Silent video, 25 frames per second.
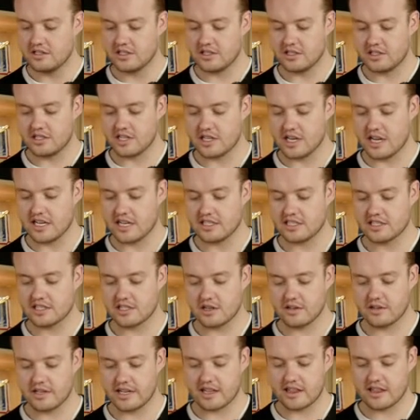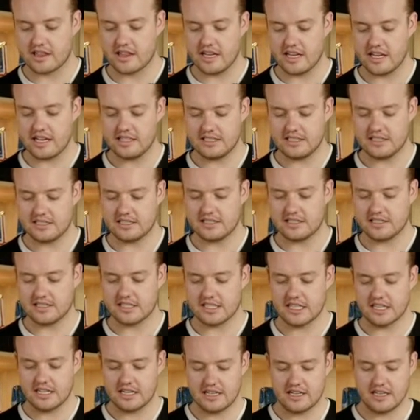So just go like
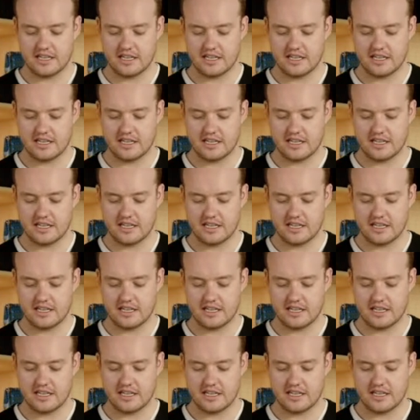this.